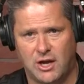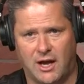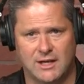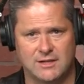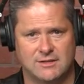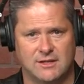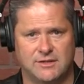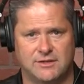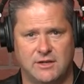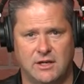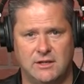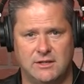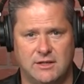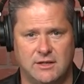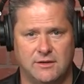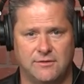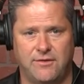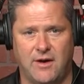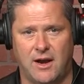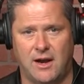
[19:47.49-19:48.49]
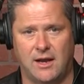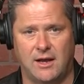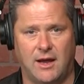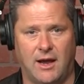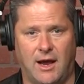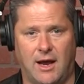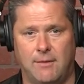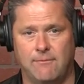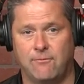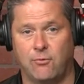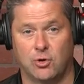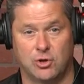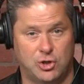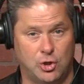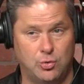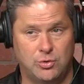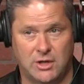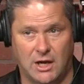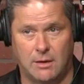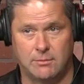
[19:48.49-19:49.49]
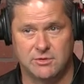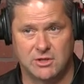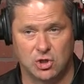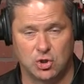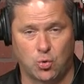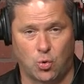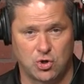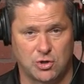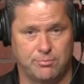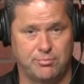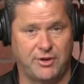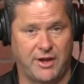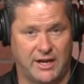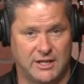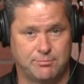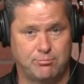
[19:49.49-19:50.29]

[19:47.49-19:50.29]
as the season-defining game for two teams that Georgia plays